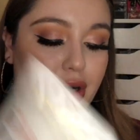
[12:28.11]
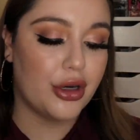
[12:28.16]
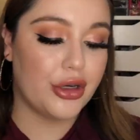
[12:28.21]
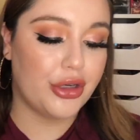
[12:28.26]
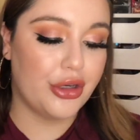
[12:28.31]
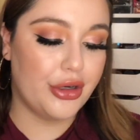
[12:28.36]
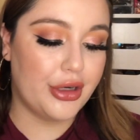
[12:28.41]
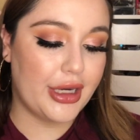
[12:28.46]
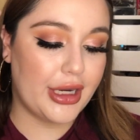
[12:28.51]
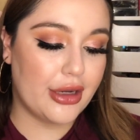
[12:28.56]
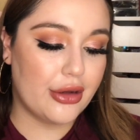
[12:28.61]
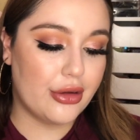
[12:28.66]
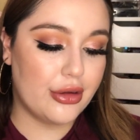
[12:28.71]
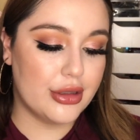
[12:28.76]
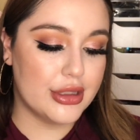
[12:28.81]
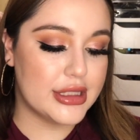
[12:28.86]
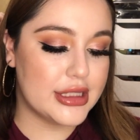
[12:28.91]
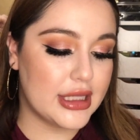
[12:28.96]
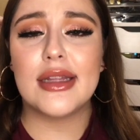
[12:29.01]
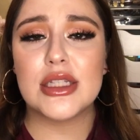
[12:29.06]
on your
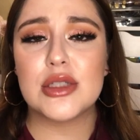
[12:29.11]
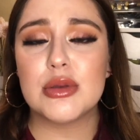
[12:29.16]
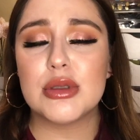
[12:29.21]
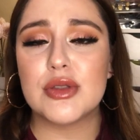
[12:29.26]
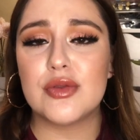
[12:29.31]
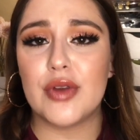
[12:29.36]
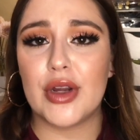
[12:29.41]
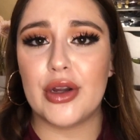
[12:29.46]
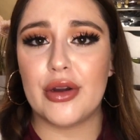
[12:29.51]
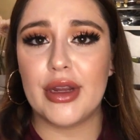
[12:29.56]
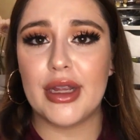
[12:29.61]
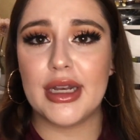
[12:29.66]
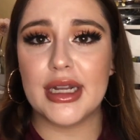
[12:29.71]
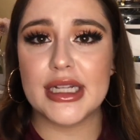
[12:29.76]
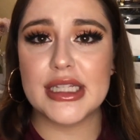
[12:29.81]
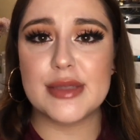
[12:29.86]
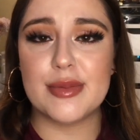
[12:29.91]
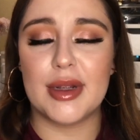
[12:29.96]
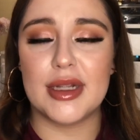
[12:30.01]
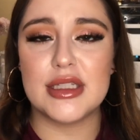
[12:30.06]
nails. This was very
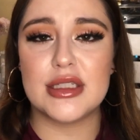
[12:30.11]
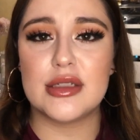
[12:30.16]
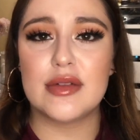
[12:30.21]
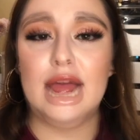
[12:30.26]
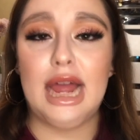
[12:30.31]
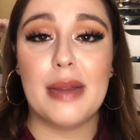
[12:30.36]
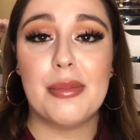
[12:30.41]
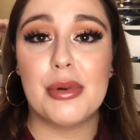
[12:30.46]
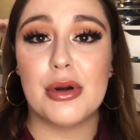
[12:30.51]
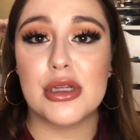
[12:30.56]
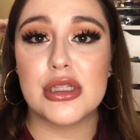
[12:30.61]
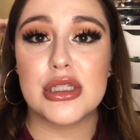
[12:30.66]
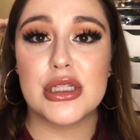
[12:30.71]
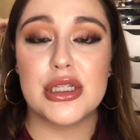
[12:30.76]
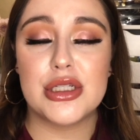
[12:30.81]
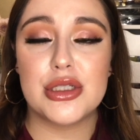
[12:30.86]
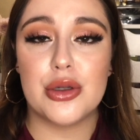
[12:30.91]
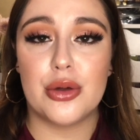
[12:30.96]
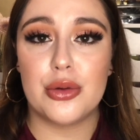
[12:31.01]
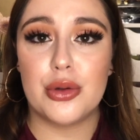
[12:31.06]
inexpensive. I
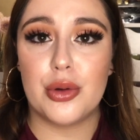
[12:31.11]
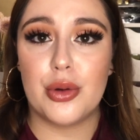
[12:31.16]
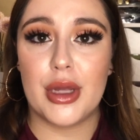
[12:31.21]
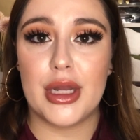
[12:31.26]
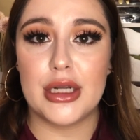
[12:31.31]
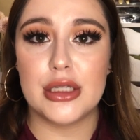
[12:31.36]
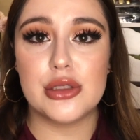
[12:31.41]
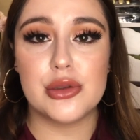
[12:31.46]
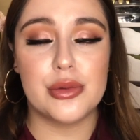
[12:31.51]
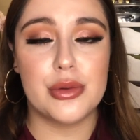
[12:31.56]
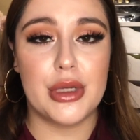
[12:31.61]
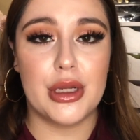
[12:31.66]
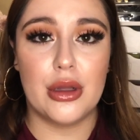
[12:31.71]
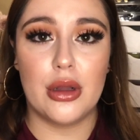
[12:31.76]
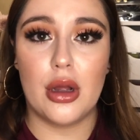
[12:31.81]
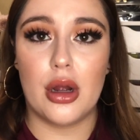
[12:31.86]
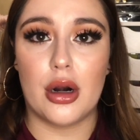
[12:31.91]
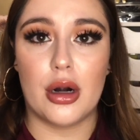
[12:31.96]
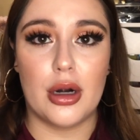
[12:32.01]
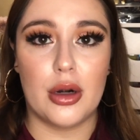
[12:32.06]
personally don't know how to do
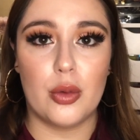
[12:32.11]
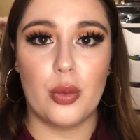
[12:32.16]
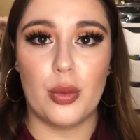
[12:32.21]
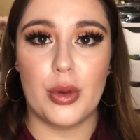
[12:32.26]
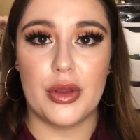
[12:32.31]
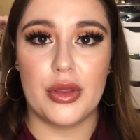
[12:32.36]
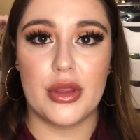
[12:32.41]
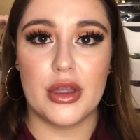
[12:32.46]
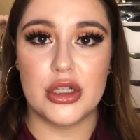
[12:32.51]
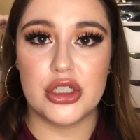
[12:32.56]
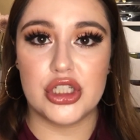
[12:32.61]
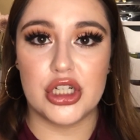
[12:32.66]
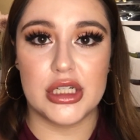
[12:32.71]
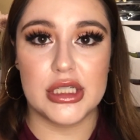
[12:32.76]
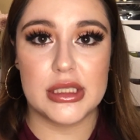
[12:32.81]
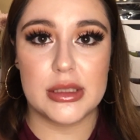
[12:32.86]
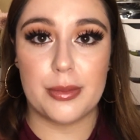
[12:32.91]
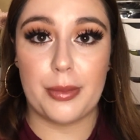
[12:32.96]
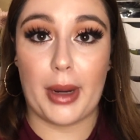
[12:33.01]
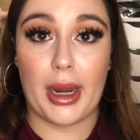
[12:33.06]
nail art with
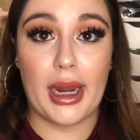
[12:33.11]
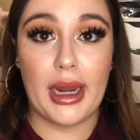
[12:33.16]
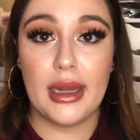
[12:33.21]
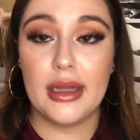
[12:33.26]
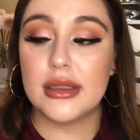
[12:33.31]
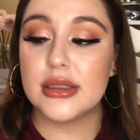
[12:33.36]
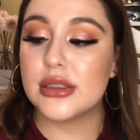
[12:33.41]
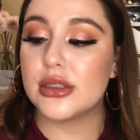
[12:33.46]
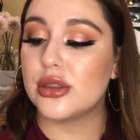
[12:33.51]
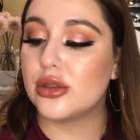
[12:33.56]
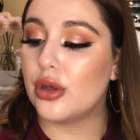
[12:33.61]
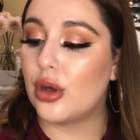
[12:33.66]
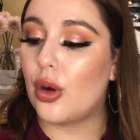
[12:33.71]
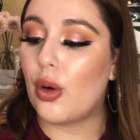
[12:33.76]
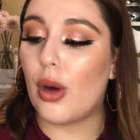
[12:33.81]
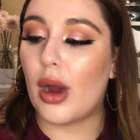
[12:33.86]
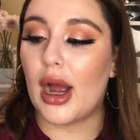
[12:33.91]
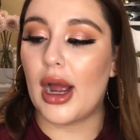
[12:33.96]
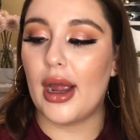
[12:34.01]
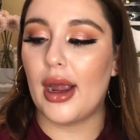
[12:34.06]
just paint,
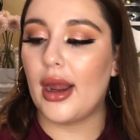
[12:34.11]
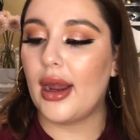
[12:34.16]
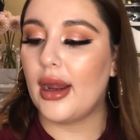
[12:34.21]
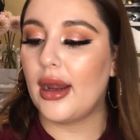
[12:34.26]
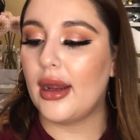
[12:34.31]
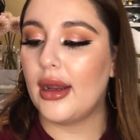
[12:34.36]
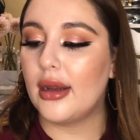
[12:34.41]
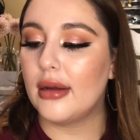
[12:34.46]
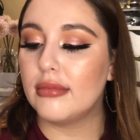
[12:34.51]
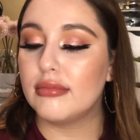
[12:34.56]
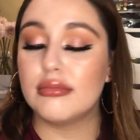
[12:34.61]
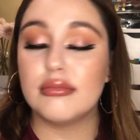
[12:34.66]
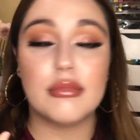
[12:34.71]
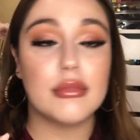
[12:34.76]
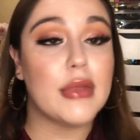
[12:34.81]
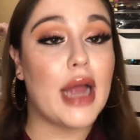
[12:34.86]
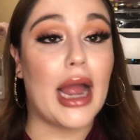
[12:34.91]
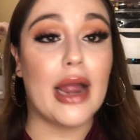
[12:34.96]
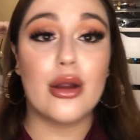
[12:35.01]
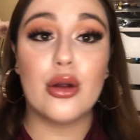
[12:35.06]
so I
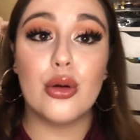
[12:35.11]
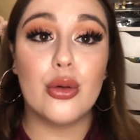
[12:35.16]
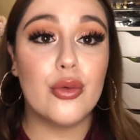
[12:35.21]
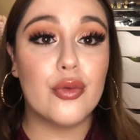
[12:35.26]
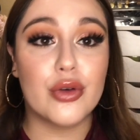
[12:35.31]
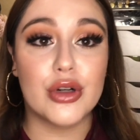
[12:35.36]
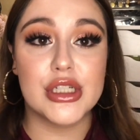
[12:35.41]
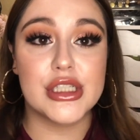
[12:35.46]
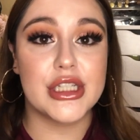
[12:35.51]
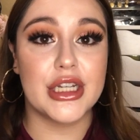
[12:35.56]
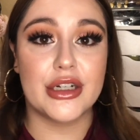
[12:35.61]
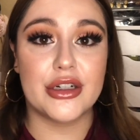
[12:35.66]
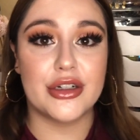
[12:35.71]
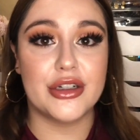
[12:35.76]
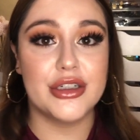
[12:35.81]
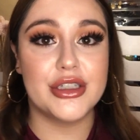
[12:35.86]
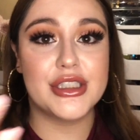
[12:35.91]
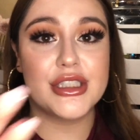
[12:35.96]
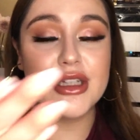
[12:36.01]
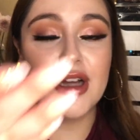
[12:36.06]
go for
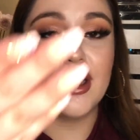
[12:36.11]
stickers,